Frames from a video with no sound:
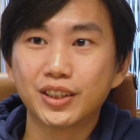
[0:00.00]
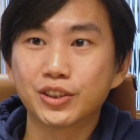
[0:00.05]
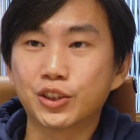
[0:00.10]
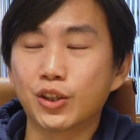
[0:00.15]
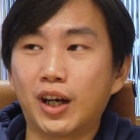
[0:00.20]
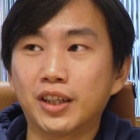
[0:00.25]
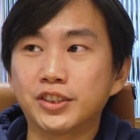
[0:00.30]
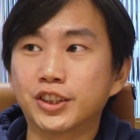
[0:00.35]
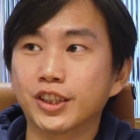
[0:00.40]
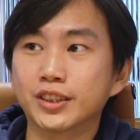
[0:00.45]
So
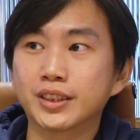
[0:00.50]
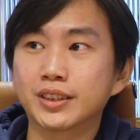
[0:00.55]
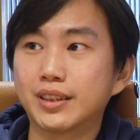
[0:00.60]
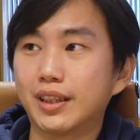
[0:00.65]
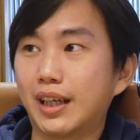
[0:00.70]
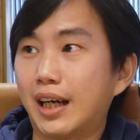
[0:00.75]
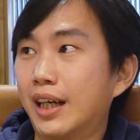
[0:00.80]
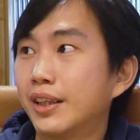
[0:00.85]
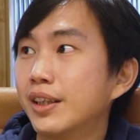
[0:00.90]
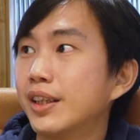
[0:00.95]

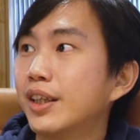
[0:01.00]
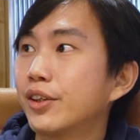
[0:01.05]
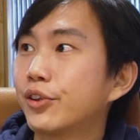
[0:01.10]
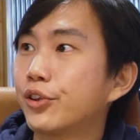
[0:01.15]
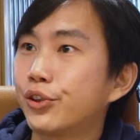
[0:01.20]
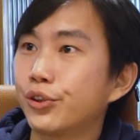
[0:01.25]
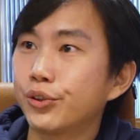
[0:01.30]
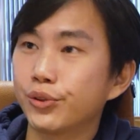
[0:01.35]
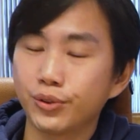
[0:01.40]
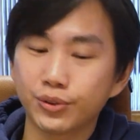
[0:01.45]
I need
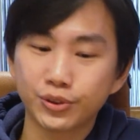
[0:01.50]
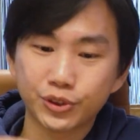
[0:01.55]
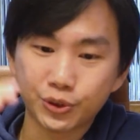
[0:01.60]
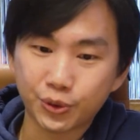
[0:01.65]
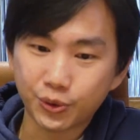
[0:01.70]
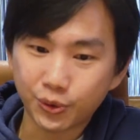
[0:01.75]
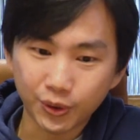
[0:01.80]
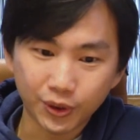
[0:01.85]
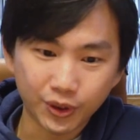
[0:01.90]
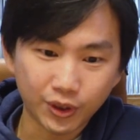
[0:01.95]
to
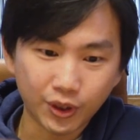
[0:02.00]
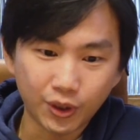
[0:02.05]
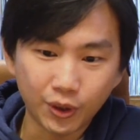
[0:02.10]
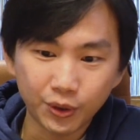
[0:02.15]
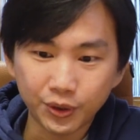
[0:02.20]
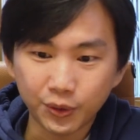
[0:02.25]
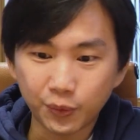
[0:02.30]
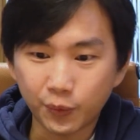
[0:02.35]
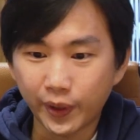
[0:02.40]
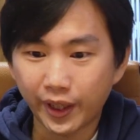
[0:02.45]
scroll all
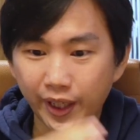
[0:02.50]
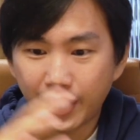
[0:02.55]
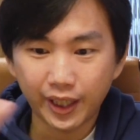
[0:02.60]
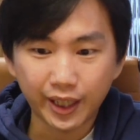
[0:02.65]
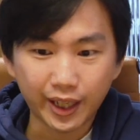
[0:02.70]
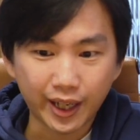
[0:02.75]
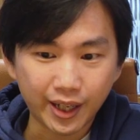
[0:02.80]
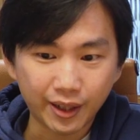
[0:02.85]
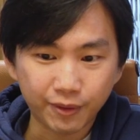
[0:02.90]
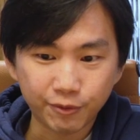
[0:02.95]
the
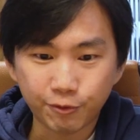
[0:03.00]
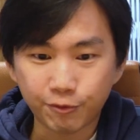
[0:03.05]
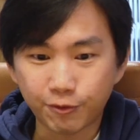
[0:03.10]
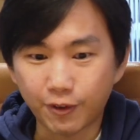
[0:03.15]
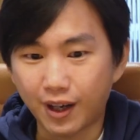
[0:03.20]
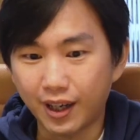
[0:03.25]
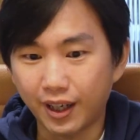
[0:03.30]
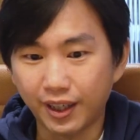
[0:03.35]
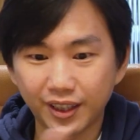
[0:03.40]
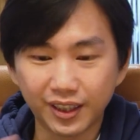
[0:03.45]
way and
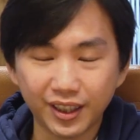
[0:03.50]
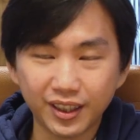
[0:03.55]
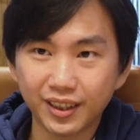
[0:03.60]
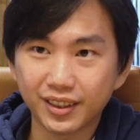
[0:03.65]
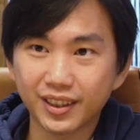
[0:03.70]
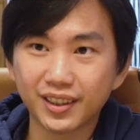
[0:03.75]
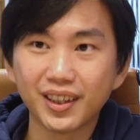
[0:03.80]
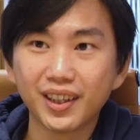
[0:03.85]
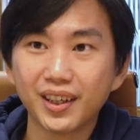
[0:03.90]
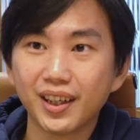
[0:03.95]
find
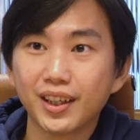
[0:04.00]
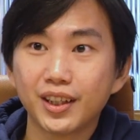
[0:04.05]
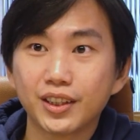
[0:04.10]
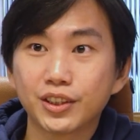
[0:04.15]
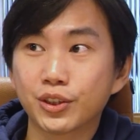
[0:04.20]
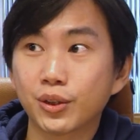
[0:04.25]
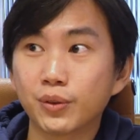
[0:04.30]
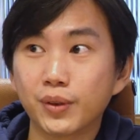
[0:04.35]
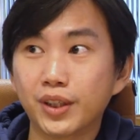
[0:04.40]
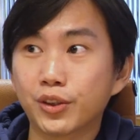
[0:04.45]
it.
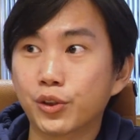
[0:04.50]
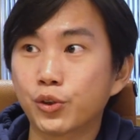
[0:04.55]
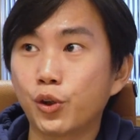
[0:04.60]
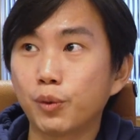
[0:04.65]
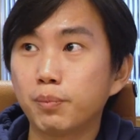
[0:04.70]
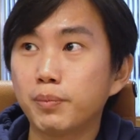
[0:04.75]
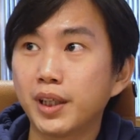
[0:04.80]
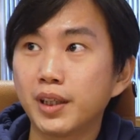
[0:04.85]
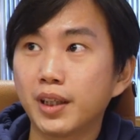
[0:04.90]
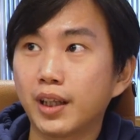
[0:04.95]
So it took
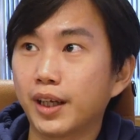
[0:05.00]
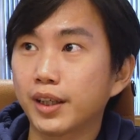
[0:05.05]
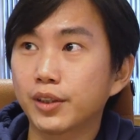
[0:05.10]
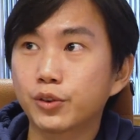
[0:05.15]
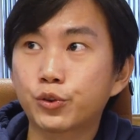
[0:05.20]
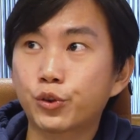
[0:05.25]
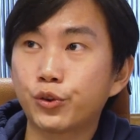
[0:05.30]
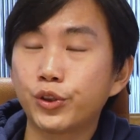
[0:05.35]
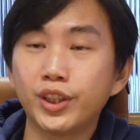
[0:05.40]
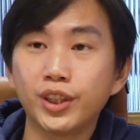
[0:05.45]
me like
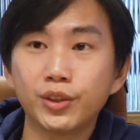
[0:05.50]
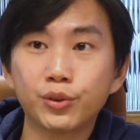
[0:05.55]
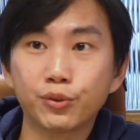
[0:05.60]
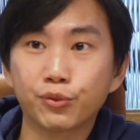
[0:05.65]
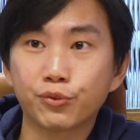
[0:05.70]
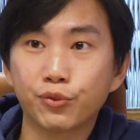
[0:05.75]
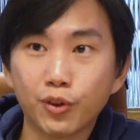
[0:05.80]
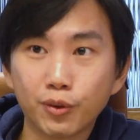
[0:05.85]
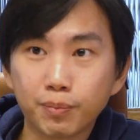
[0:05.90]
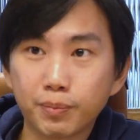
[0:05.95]
3 to
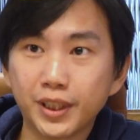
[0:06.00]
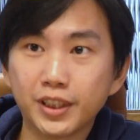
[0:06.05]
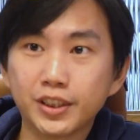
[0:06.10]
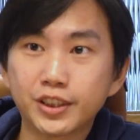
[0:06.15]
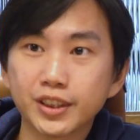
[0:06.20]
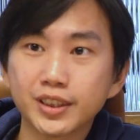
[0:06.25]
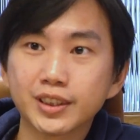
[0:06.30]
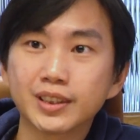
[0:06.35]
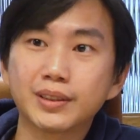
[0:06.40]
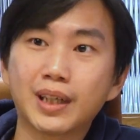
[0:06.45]
4
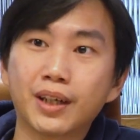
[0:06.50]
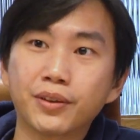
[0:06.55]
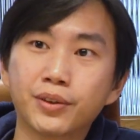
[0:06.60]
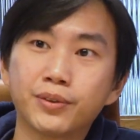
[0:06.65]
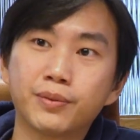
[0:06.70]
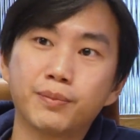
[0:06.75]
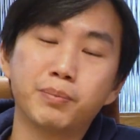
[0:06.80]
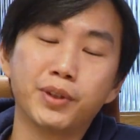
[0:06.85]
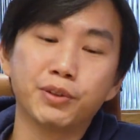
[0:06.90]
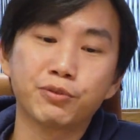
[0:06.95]
pages
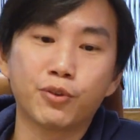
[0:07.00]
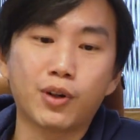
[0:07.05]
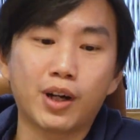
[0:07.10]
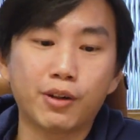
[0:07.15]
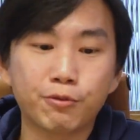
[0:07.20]
before I